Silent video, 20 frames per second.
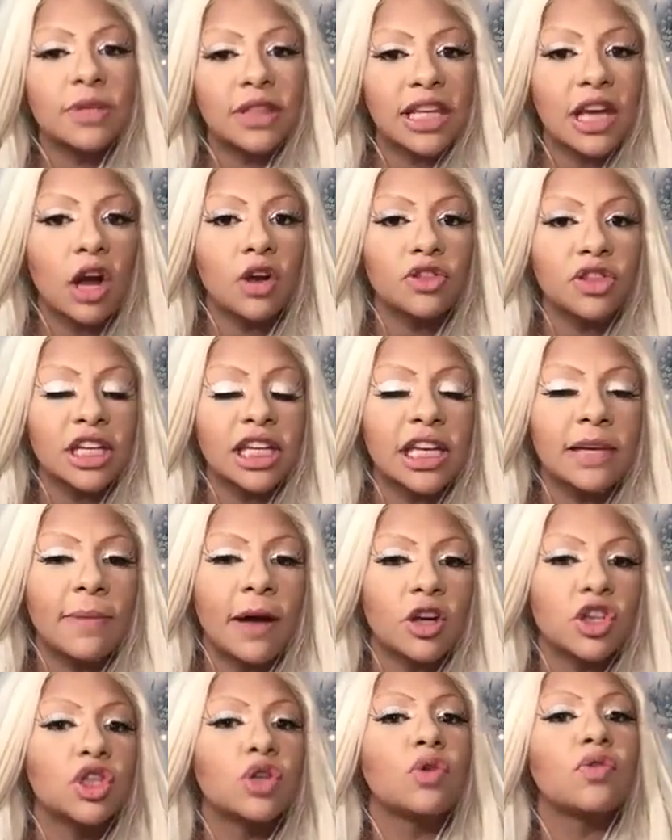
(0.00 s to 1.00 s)
but they are thinking
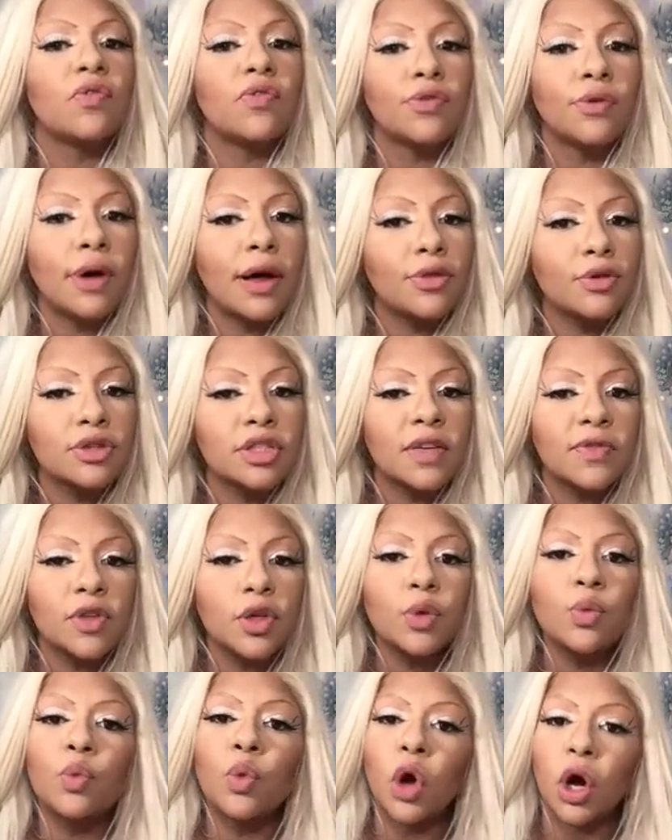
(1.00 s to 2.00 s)
about you. For others of
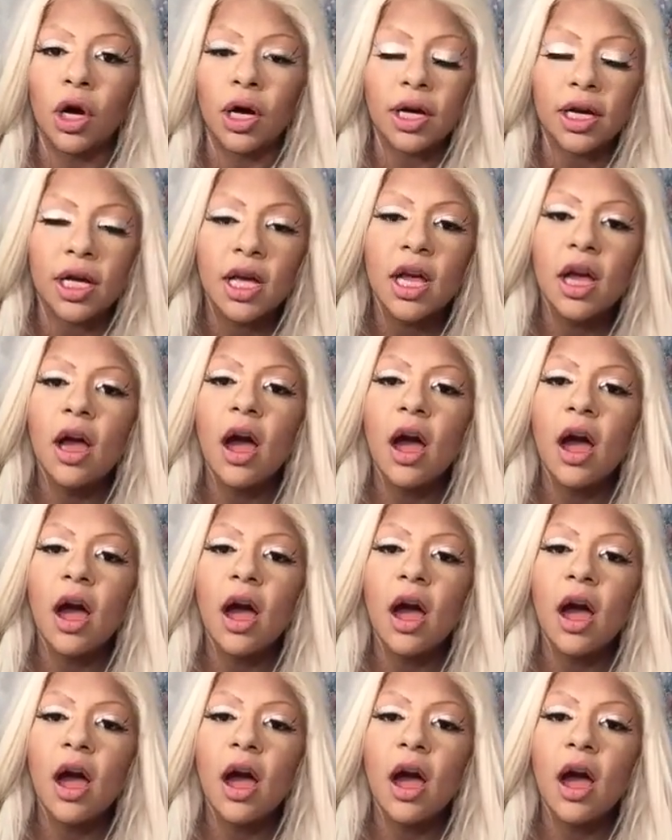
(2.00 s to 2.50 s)
you, work.